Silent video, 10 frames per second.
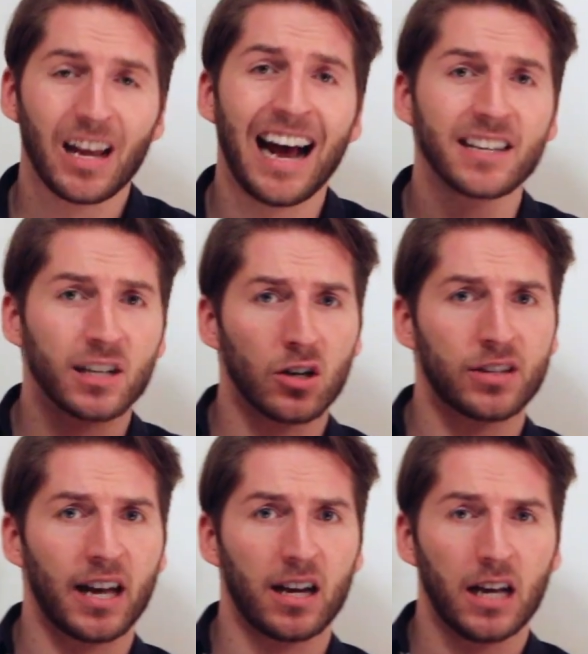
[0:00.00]
As a
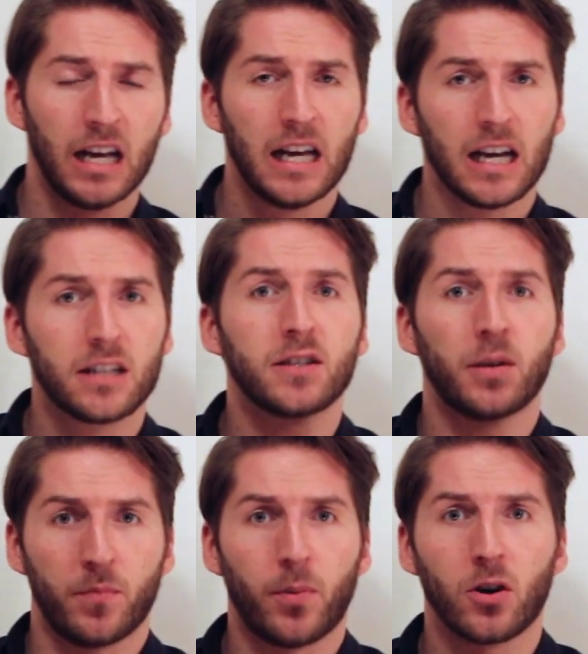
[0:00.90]
hotel, it is
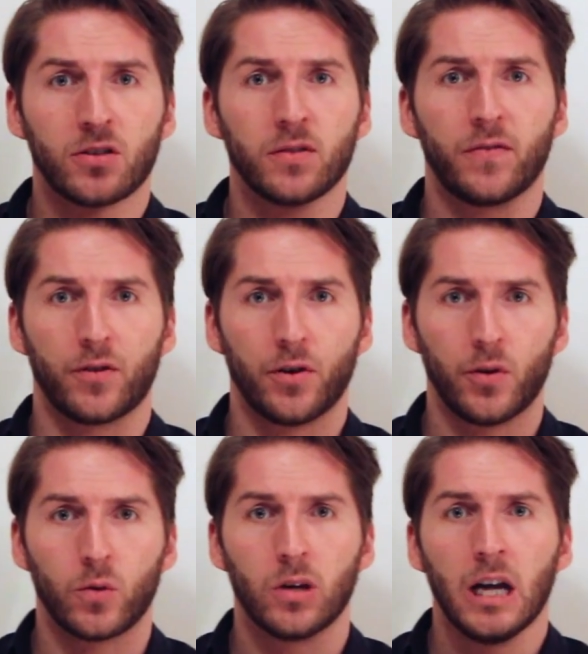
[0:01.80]
important for
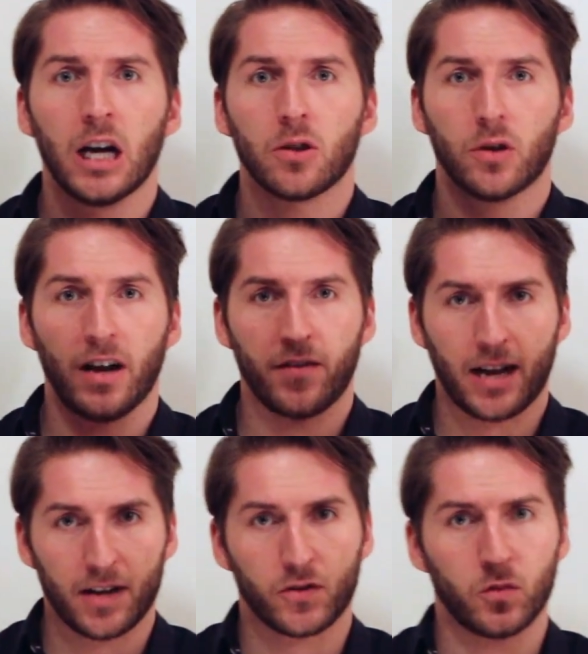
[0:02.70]
you to have
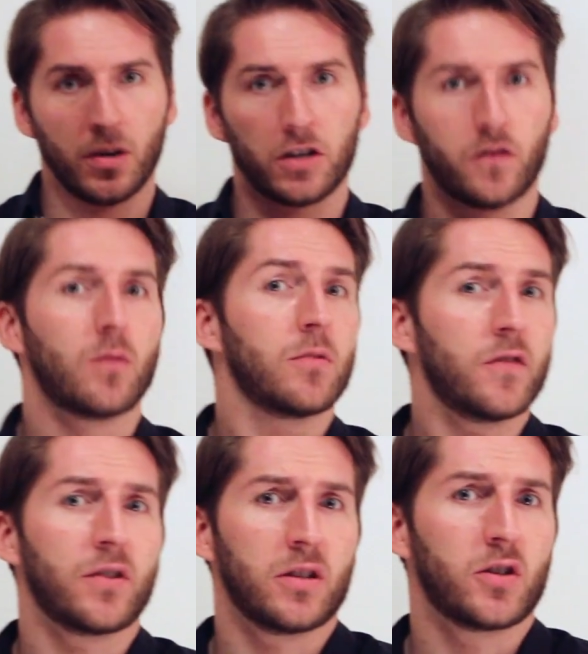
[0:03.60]
customers from
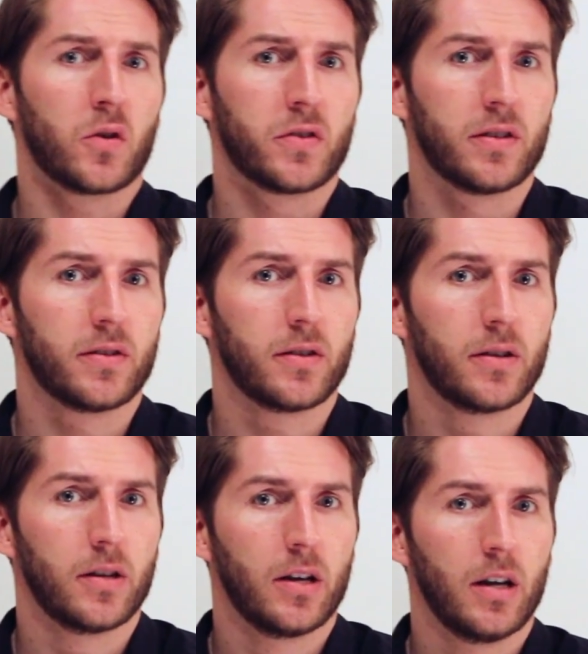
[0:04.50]
different sources.
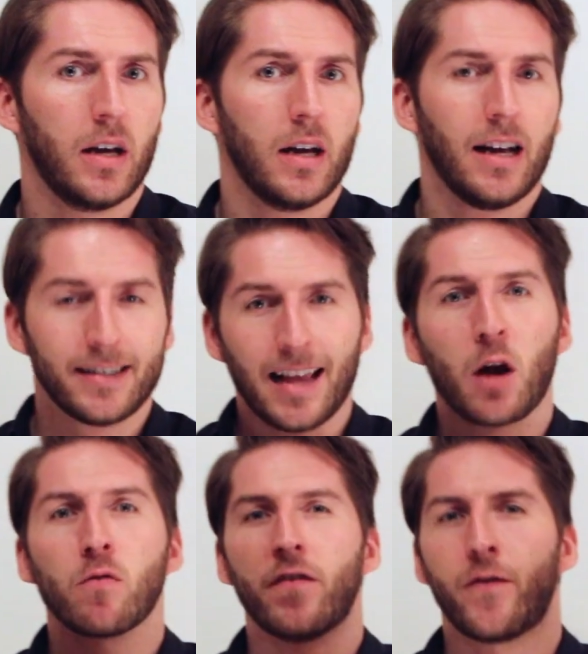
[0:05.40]
It's
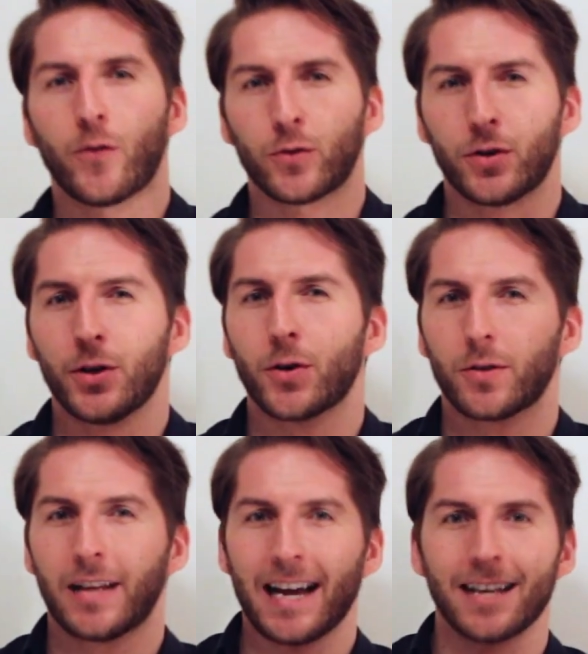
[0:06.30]
like with food. Your
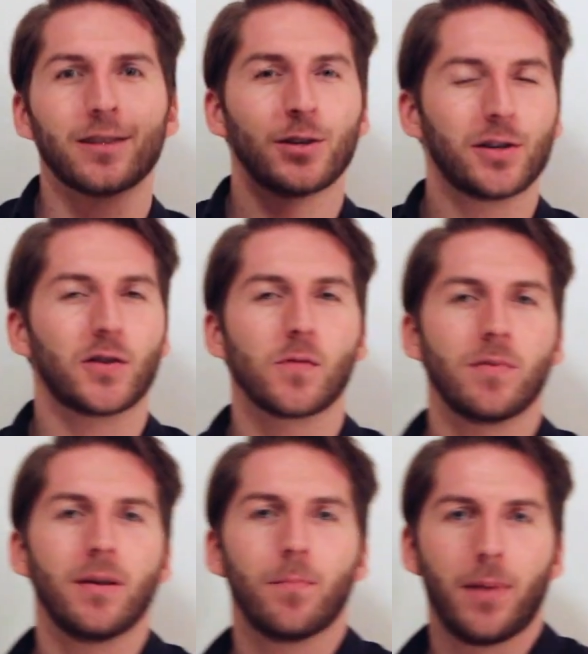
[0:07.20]
diet needs to
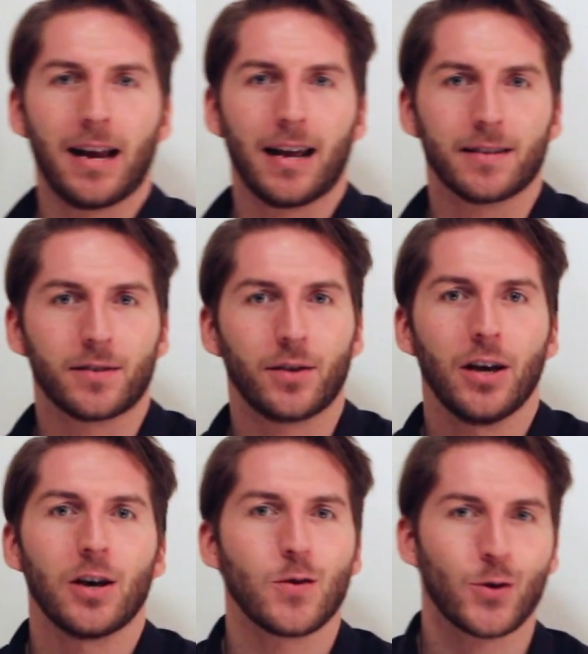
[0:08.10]
be balanced.
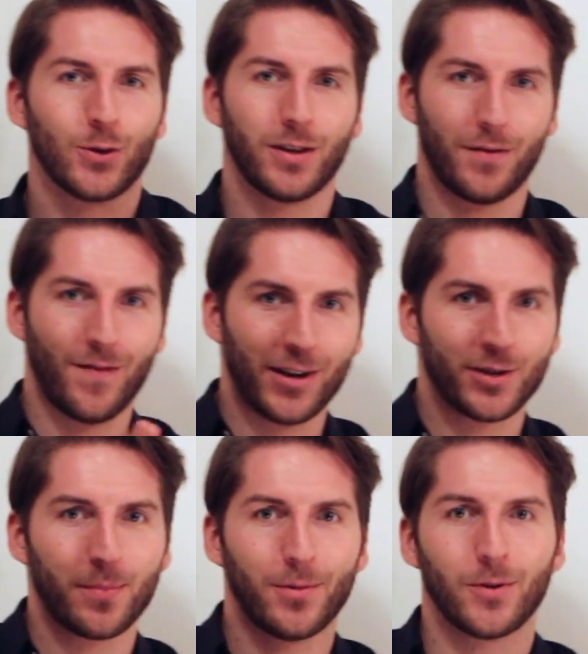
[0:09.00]
You should eat
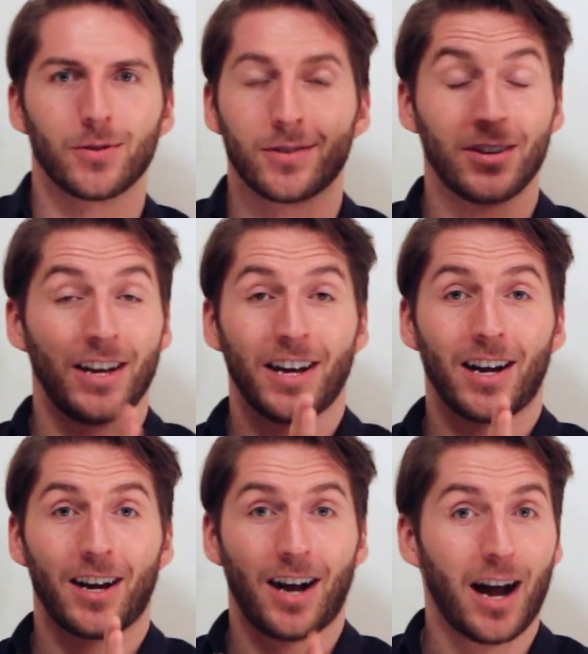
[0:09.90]
vegetables,
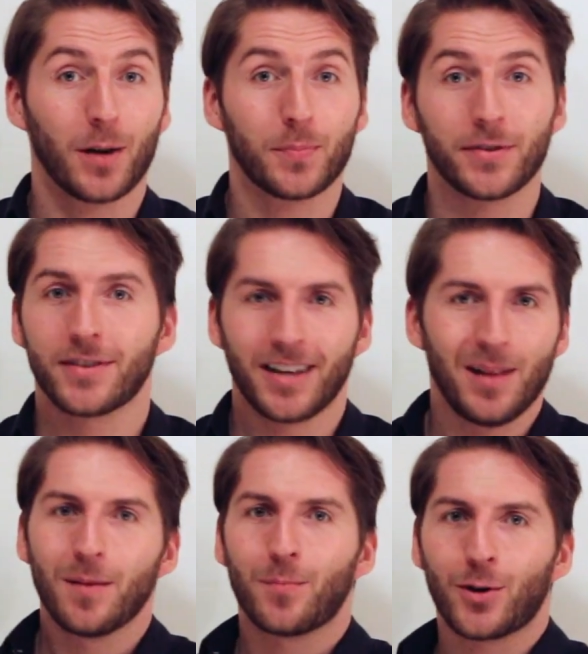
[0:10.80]
carbs,
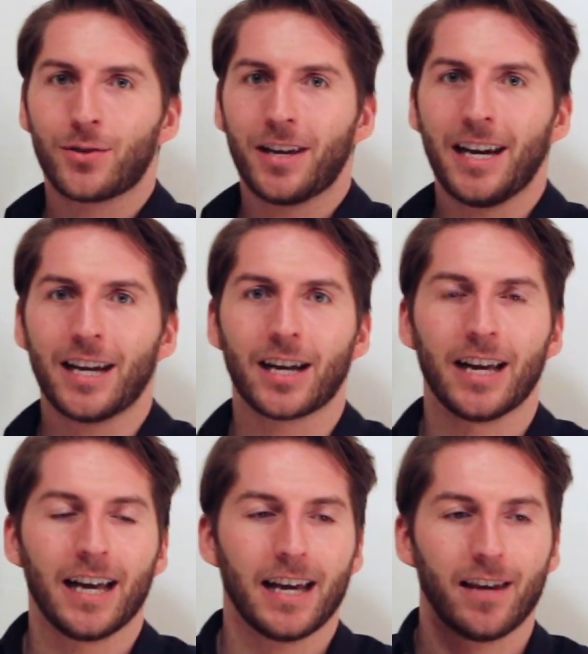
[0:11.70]
protein.
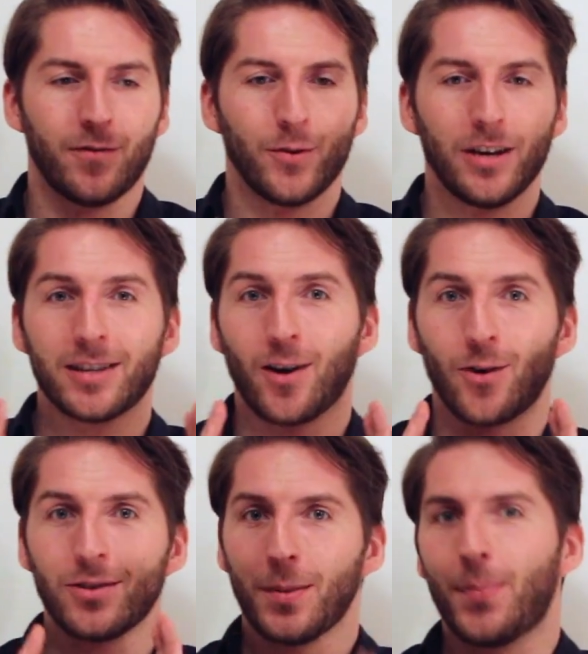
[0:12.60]
If you eat
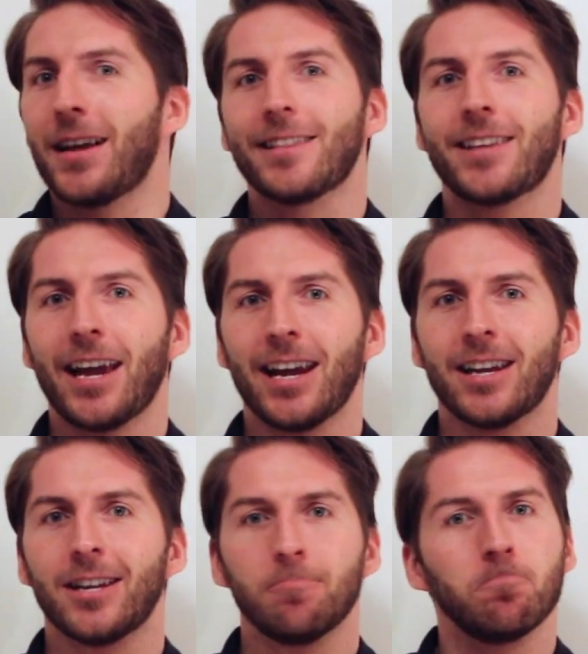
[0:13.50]
only
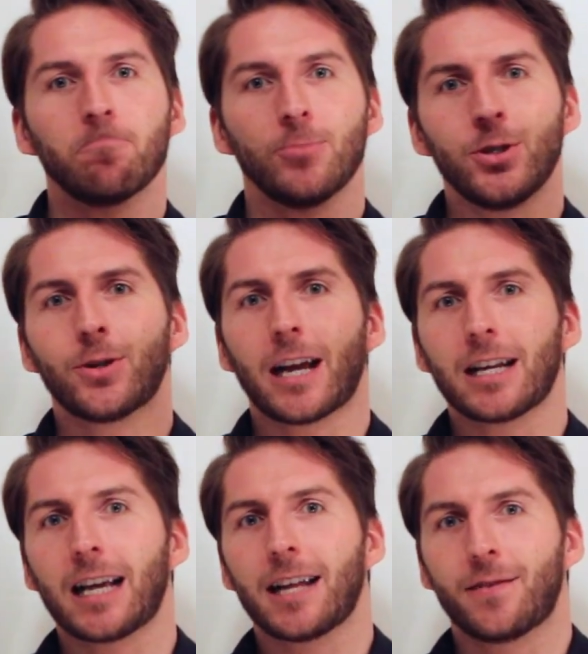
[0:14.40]
plantain, you
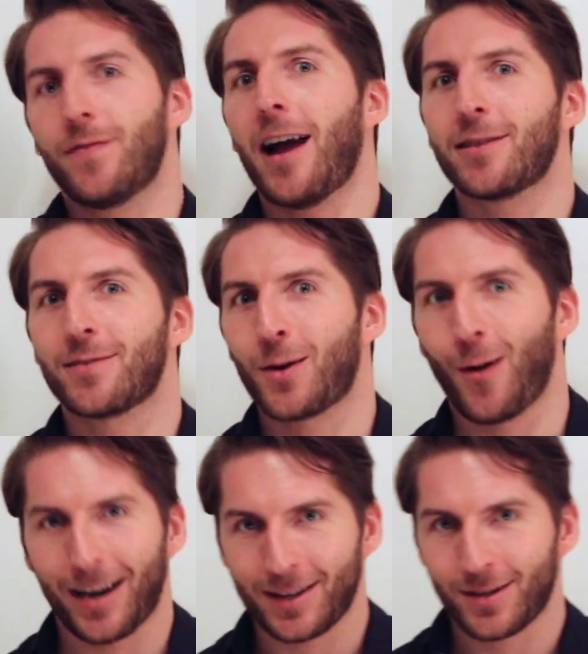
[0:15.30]
can get fat
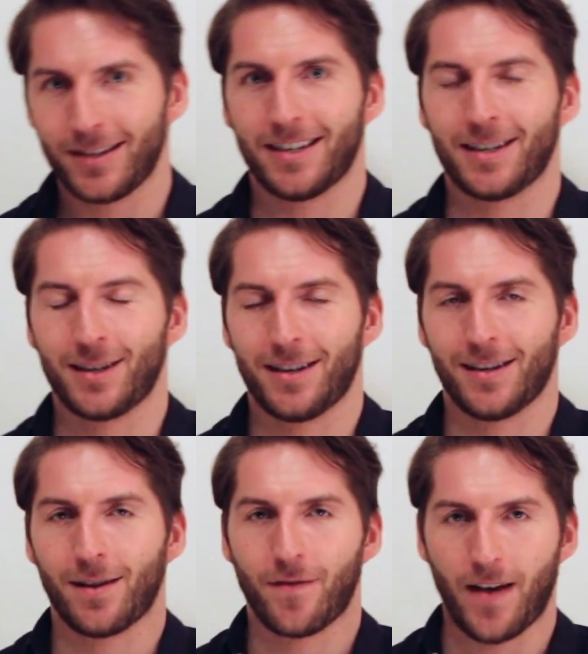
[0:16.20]
quite
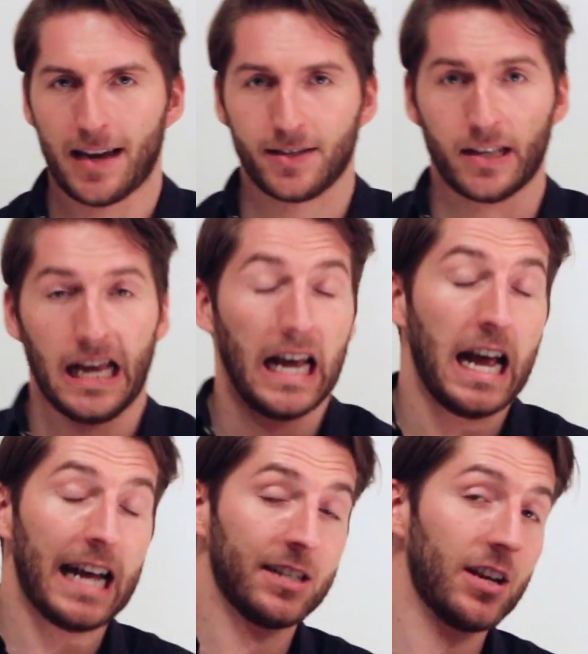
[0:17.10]
fast.
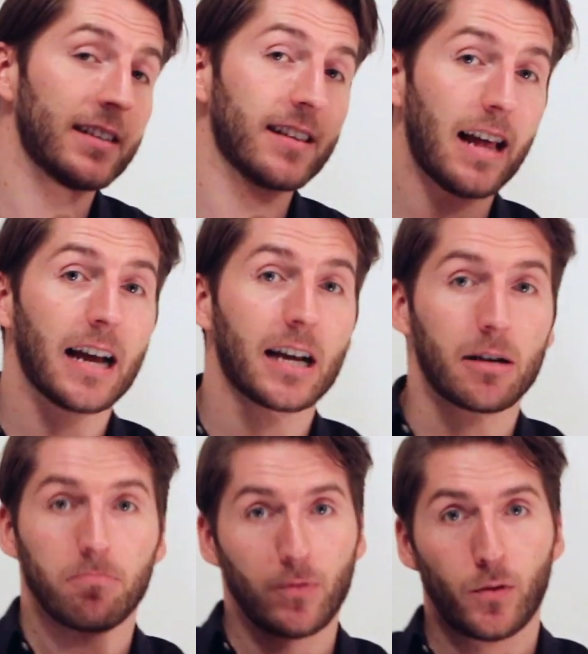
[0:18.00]
And just like
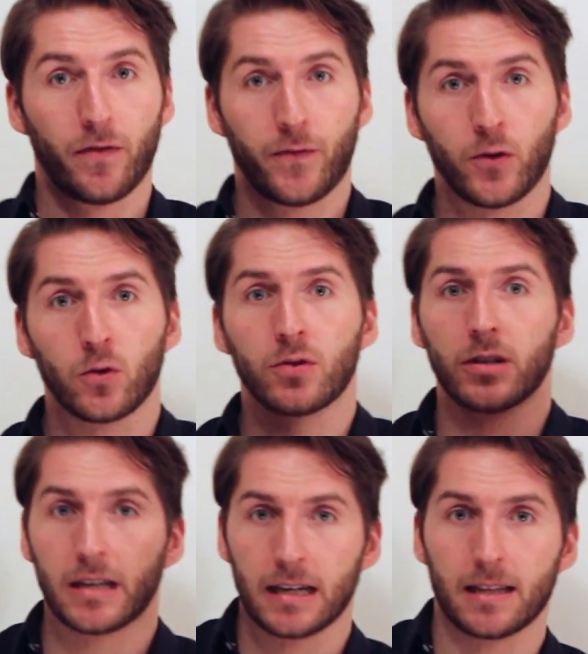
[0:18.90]
with
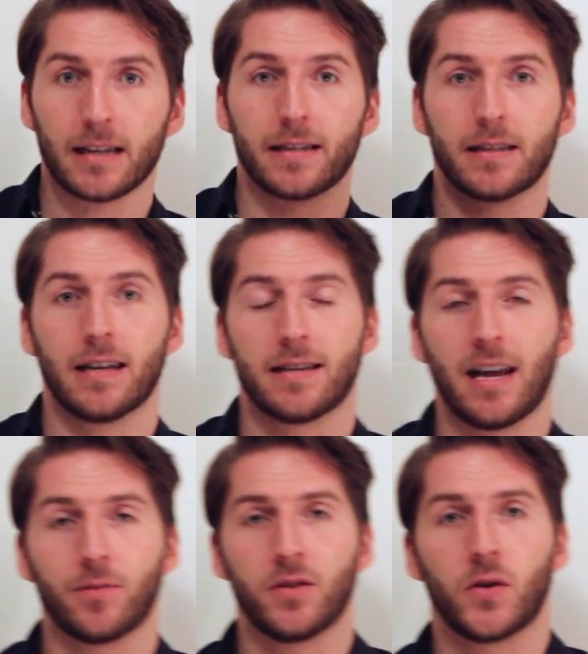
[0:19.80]
food, it is the
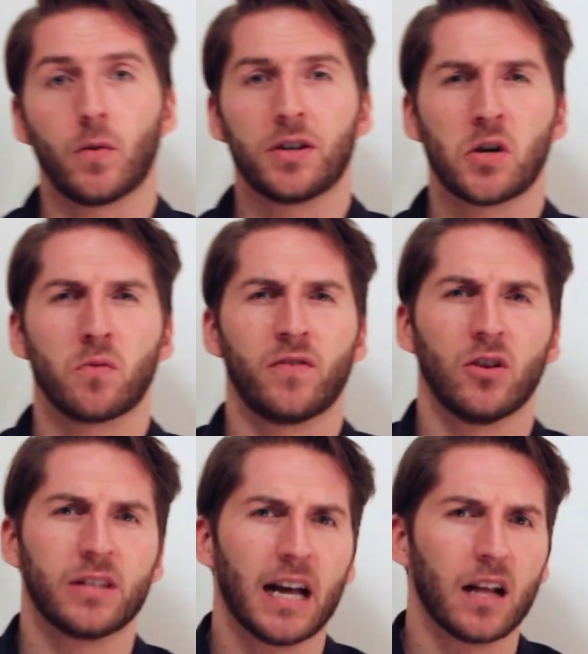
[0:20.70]
same situation with
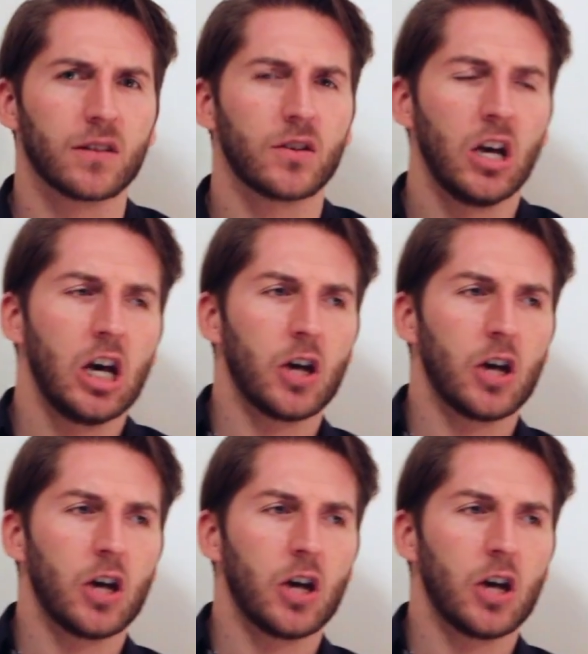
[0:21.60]
hotels.